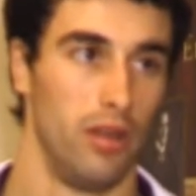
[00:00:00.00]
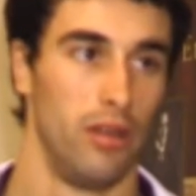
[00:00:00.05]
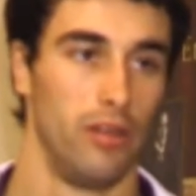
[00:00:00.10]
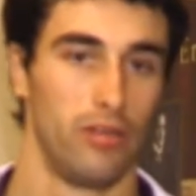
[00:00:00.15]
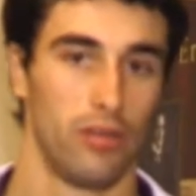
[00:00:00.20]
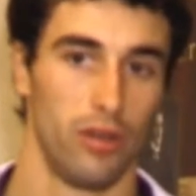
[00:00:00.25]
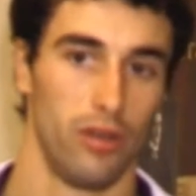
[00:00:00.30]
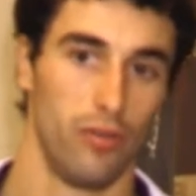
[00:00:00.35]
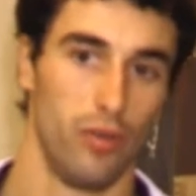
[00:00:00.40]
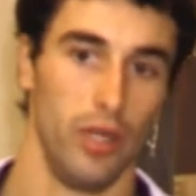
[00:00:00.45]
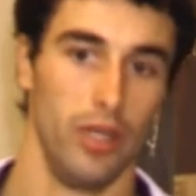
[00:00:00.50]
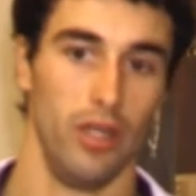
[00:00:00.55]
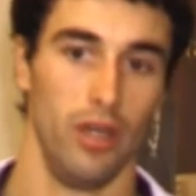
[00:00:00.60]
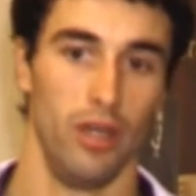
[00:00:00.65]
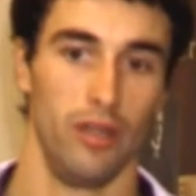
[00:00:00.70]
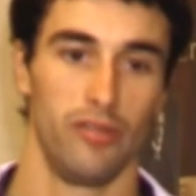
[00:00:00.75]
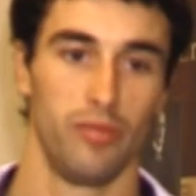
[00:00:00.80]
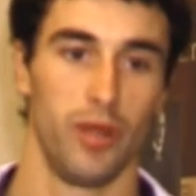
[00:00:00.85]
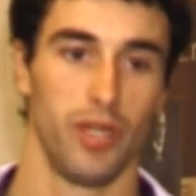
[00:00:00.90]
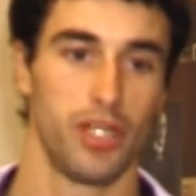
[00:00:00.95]
Sort of
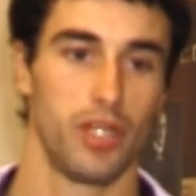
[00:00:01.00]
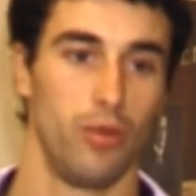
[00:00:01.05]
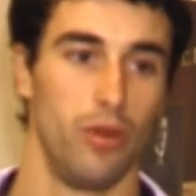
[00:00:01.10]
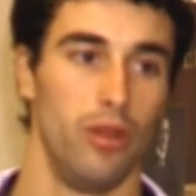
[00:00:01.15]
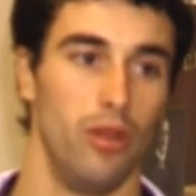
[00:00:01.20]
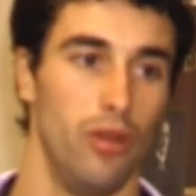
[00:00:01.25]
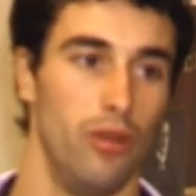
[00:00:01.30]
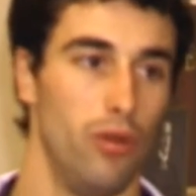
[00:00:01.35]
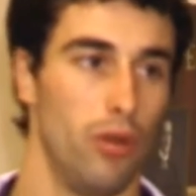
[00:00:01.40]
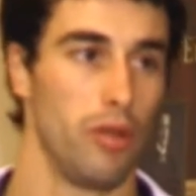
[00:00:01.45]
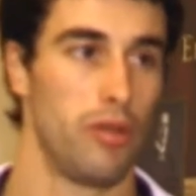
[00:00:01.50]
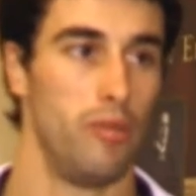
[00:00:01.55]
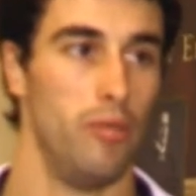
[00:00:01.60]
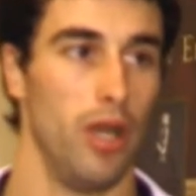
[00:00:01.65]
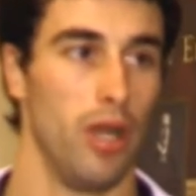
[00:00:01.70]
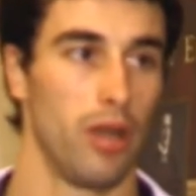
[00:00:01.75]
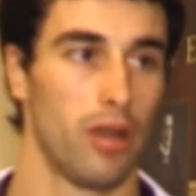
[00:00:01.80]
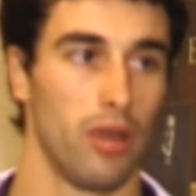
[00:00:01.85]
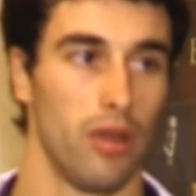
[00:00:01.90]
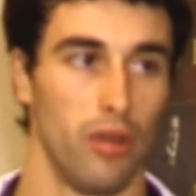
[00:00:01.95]
especially when they're in North
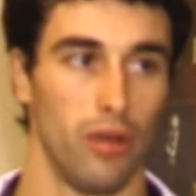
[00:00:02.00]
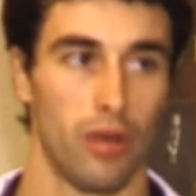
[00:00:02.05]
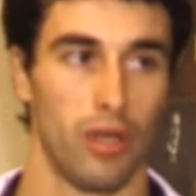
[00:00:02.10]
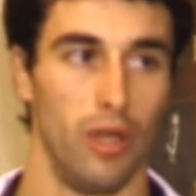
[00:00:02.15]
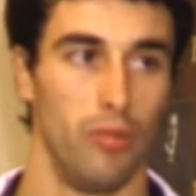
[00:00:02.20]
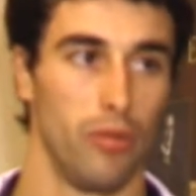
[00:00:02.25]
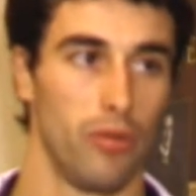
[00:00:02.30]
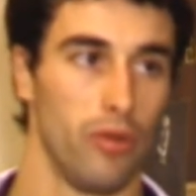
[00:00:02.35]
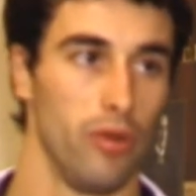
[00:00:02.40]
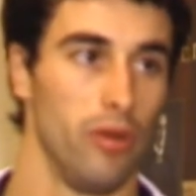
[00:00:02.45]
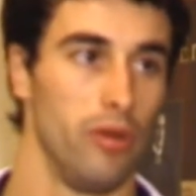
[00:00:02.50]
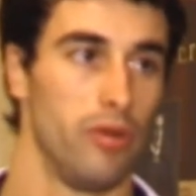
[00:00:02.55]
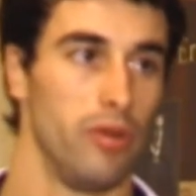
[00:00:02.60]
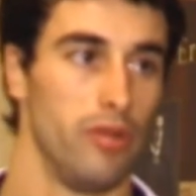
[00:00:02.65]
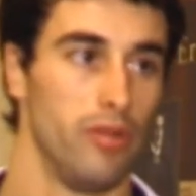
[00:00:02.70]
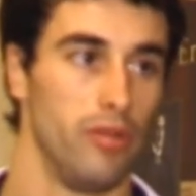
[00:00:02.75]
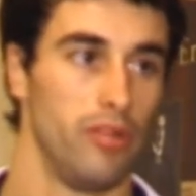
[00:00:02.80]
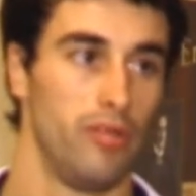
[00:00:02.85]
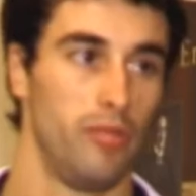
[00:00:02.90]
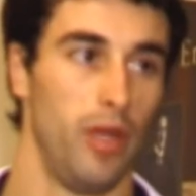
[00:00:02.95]
America, they'll come through
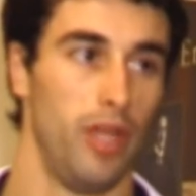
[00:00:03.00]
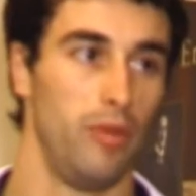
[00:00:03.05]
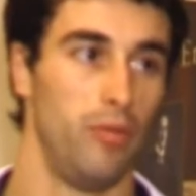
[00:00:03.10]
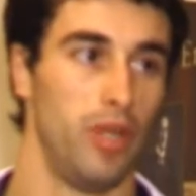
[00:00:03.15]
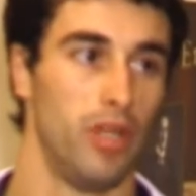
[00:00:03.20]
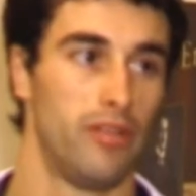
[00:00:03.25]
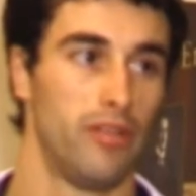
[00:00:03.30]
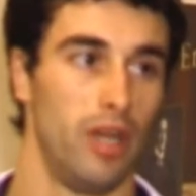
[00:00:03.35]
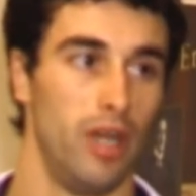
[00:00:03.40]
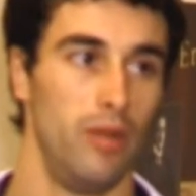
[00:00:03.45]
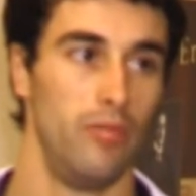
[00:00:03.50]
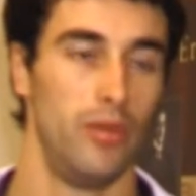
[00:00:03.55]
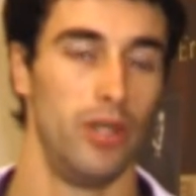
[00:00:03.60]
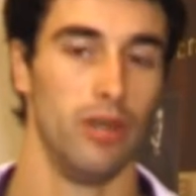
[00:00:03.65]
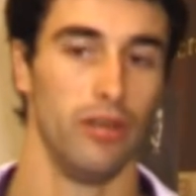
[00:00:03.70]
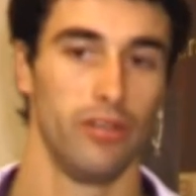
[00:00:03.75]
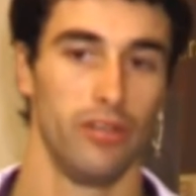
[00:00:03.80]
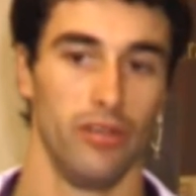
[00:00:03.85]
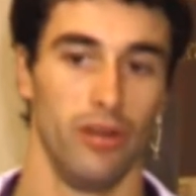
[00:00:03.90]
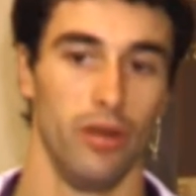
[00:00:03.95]
and spend a bit of time
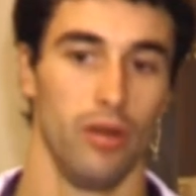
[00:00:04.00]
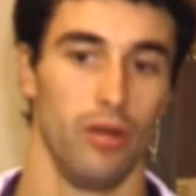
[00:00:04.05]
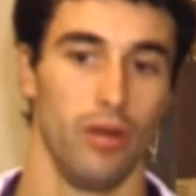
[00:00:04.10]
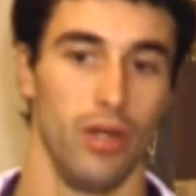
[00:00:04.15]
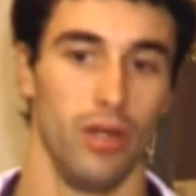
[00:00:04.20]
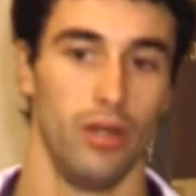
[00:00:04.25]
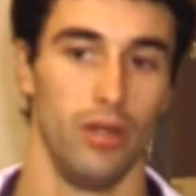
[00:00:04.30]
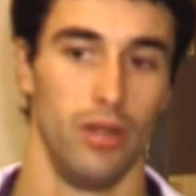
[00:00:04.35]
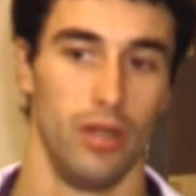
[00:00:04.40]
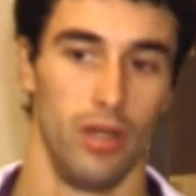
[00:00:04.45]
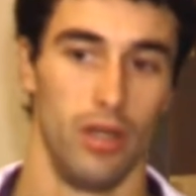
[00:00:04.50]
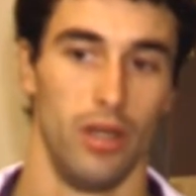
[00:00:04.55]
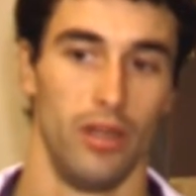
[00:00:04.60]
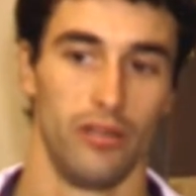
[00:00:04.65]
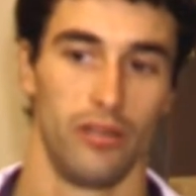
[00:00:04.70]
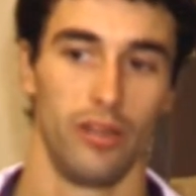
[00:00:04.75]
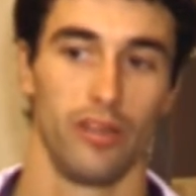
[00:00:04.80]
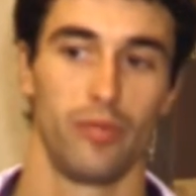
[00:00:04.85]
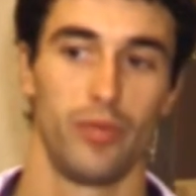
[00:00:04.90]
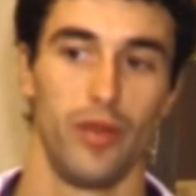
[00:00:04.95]
there. So
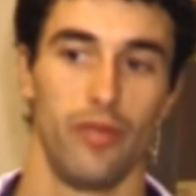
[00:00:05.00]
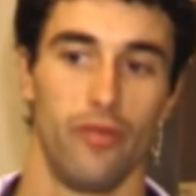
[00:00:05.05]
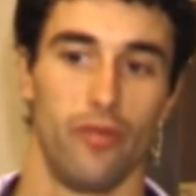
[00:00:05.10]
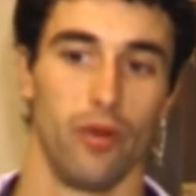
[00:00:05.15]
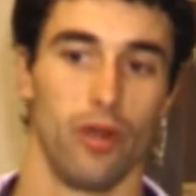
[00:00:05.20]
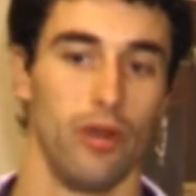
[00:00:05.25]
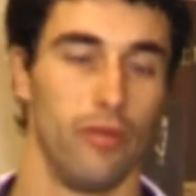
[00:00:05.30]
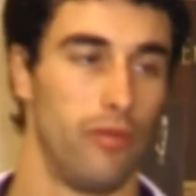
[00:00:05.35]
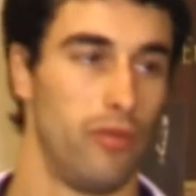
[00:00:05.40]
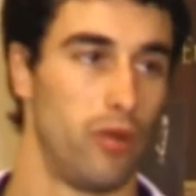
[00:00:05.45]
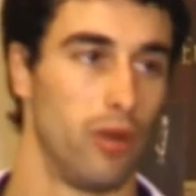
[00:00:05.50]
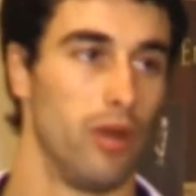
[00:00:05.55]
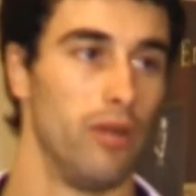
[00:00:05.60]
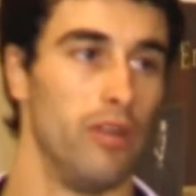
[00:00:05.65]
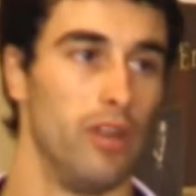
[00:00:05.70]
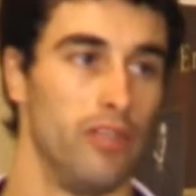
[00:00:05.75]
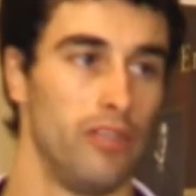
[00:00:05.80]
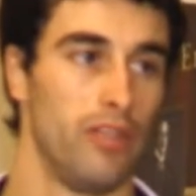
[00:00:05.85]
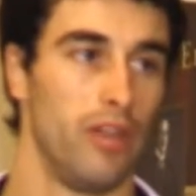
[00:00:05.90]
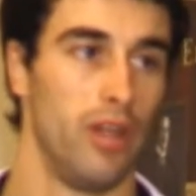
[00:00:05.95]
there's been four of
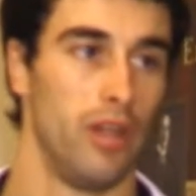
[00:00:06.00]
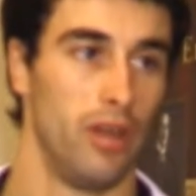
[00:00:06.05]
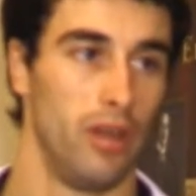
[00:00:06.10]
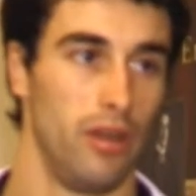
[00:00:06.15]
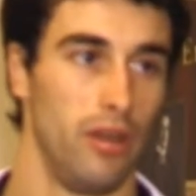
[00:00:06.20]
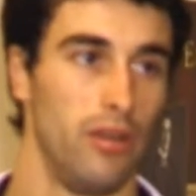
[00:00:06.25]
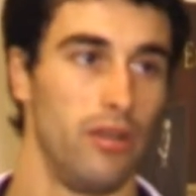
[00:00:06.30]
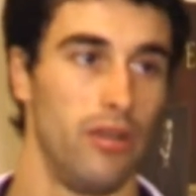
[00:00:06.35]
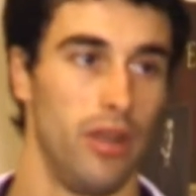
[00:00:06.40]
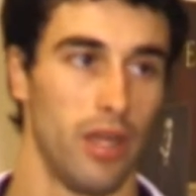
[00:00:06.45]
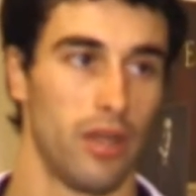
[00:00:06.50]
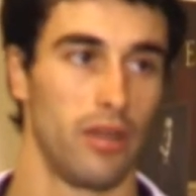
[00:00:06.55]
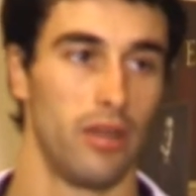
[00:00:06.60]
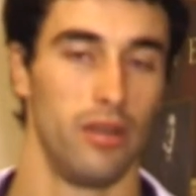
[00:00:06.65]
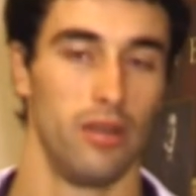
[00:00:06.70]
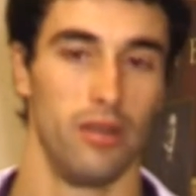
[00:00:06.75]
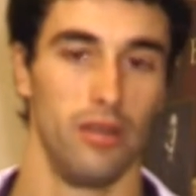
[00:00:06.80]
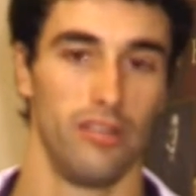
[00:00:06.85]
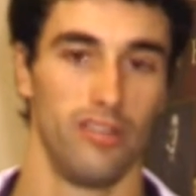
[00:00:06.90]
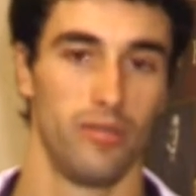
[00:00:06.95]
us that
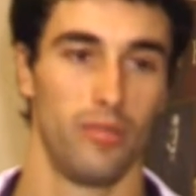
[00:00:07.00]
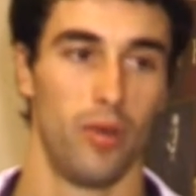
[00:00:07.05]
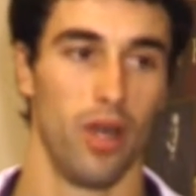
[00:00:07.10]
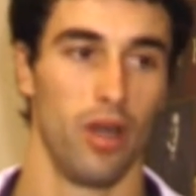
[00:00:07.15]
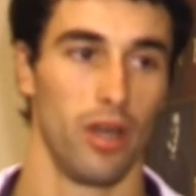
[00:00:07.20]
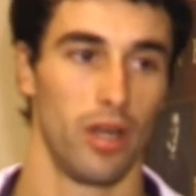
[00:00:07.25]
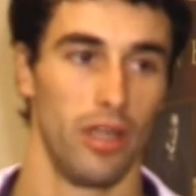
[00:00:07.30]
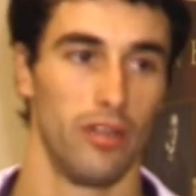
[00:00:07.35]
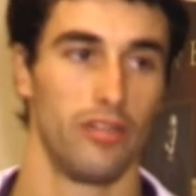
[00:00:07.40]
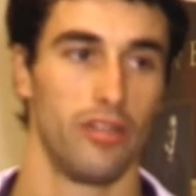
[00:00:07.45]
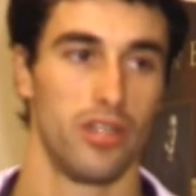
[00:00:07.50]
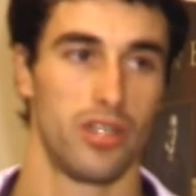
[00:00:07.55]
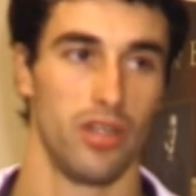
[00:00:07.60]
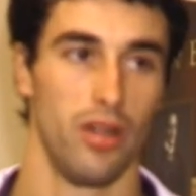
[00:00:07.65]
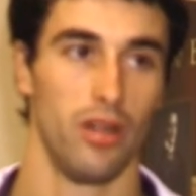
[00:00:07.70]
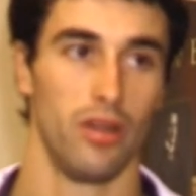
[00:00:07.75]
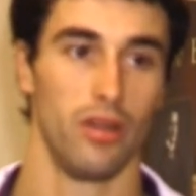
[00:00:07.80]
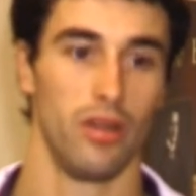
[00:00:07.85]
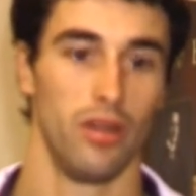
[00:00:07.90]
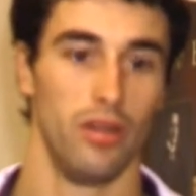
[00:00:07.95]
can spar against each
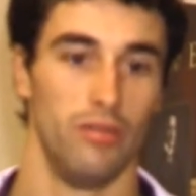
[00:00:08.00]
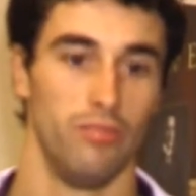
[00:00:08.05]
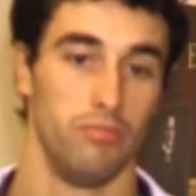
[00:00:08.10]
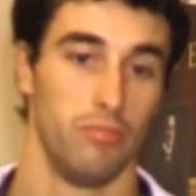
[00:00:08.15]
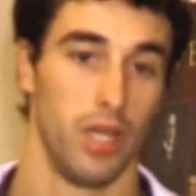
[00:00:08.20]
other, and